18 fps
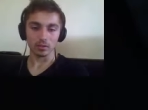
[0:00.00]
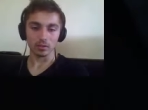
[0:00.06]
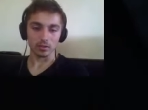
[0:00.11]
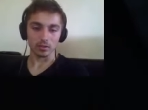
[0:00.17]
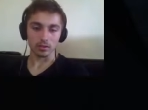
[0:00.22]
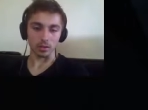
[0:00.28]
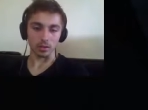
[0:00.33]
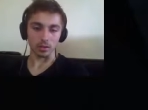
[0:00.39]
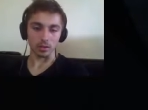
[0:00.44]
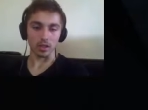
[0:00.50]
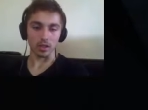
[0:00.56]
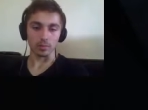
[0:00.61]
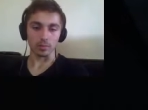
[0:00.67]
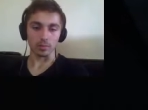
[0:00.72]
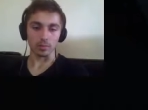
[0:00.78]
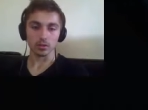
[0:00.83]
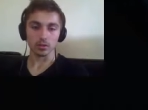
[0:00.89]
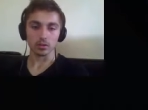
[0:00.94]
Sometimes,
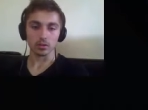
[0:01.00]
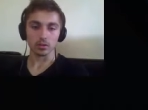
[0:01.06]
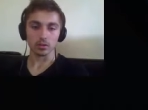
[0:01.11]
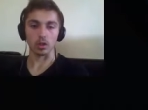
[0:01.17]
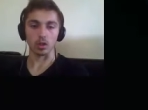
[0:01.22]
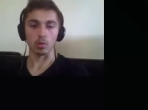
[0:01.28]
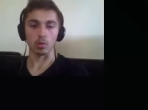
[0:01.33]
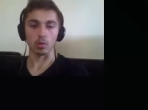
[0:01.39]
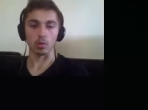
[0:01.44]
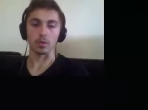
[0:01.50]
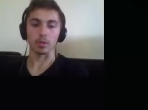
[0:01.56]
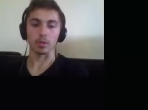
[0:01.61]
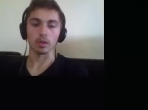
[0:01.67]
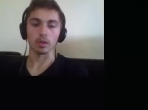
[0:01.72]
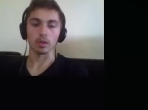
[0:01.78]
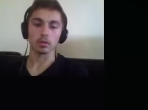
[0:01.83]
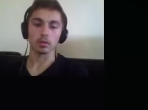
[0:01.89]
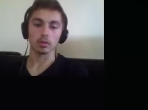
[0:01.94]
and I want to be.
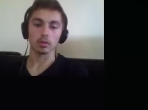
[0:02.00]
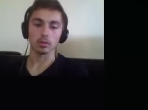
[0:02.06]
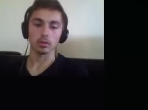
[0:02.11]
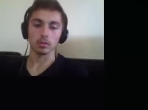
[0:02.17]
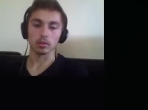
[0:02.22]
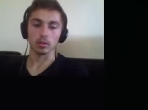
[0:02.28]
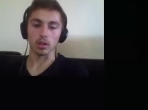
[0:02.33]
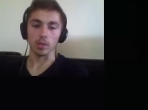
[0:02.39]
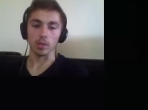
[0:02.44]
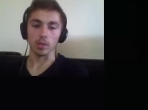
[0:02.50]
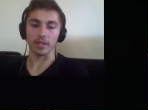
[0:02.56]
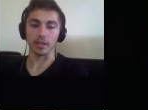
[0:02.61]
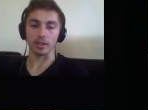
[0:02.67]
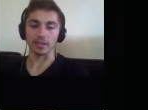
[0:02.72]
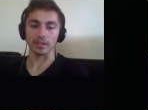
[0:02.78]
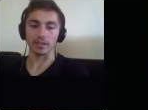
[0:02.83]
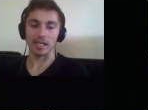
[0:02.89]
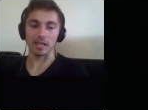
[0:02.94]
I'll be
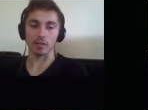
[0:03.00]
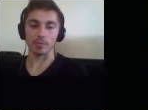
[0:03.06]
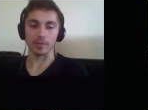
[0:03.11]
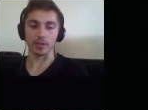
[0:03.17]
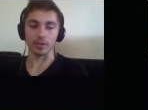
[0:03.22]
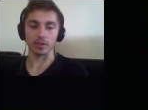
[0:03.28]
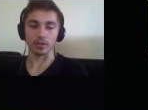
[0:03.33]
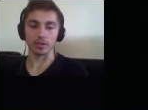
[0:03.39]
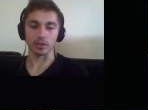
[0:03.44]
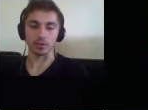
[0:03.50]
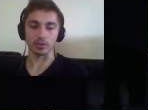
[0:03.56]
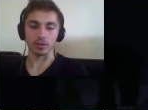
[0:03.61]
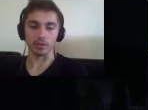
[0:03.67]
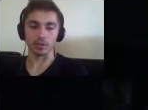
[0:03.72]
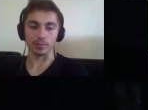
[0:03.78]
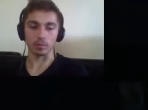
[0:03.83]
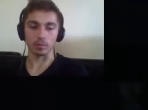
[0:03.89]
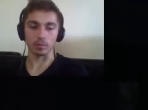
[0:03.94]
nice now because you
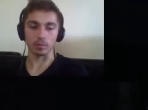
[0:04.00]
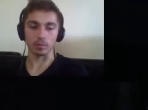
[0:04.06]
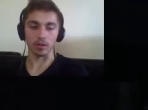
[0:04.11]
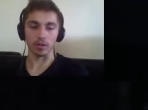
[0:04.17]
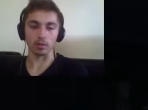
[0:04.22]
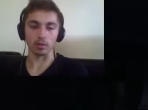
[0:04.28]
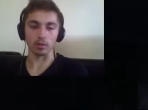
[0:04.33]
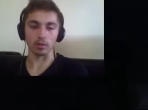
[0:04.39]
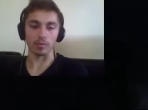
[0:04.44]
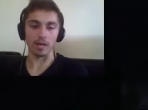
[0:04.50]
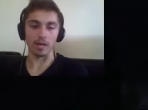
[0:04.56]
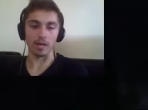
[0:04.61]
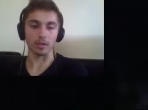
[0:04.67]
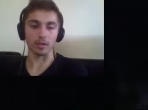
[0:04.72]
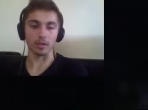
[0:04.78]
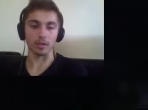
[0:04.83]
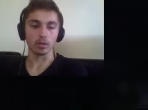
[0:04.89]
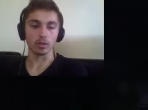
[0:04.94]
seem to have a gun with ammo.